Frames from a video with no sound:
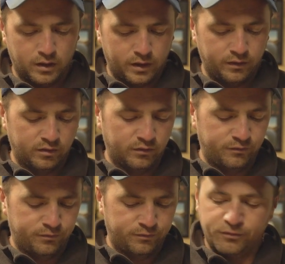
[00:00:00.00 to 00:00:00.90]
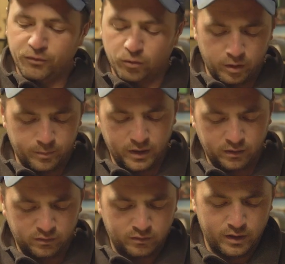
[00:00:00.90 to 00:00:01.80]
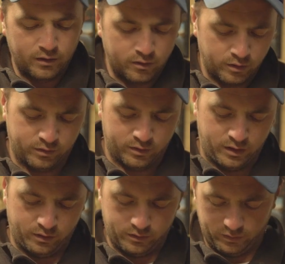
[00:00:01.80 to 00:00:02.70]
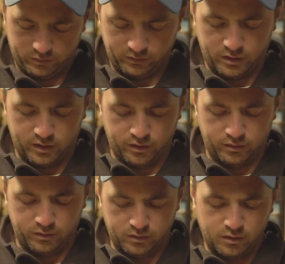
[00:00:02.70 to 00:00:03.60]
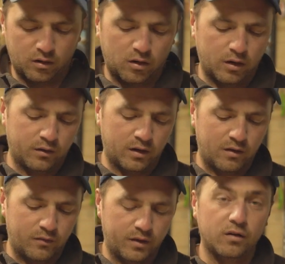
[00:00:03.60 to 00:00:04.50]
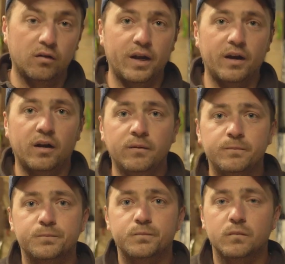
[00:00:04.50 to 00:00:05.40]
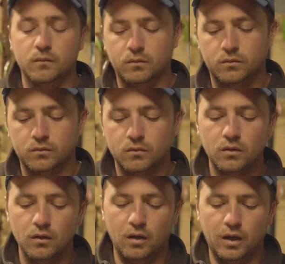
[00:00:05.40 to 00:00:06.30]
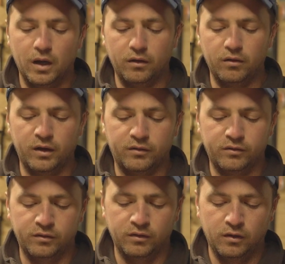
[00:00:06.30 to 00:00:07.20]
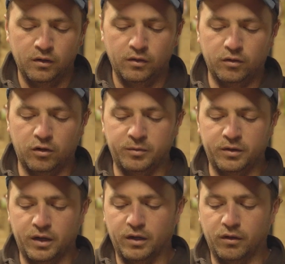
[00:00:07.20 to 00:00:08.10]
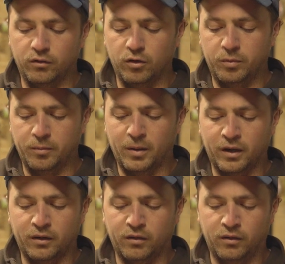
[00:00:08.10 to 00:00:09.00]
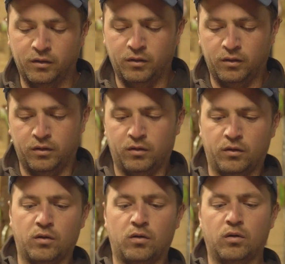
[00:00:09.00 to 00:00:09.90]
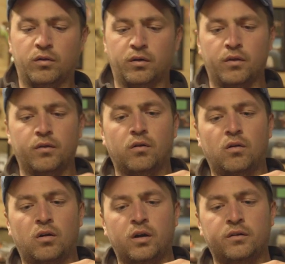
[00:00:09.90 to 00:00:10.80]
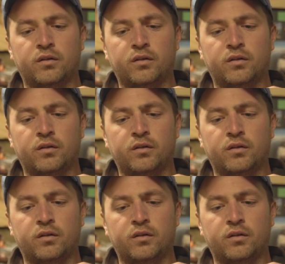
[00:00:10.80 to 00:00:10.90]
This is 40-pound leader, I think. So the heavier the leader, the less times you need to loop it back on the line.